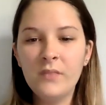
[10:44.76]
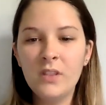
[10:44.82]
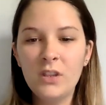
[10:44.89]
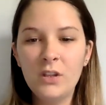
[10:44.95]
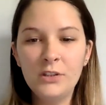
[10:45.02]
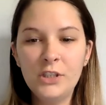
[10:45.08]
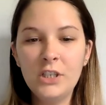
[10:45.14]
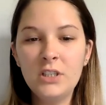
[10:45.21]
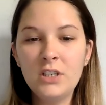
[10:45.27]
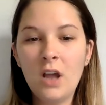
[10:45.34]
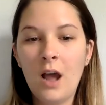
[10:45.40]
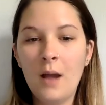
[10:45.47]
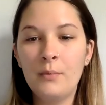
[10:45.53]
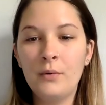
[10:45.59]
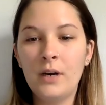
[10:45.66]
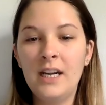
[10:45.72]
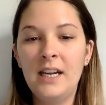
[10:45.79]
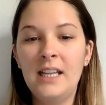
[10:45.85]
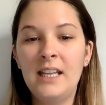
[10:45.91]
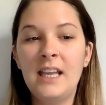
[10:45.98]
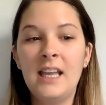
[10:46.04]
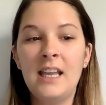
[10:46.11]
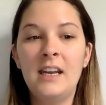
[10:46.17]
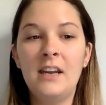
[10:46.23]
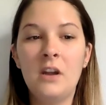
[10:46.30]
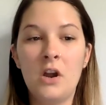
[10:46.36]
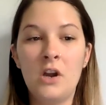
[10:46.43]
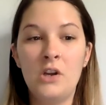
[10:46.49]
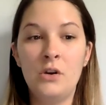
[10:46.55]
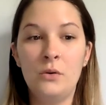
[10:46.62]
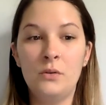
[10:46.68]
they're just operating in an
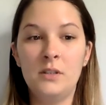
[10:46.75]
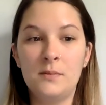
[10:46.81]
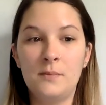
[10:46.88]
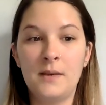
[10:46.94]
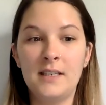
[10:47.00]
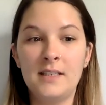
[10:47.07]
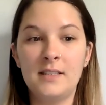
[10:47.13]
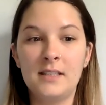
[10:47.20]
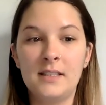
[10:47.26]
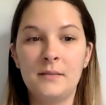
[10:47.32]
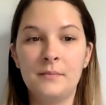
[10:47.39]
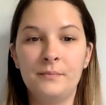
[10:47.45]
unknown space.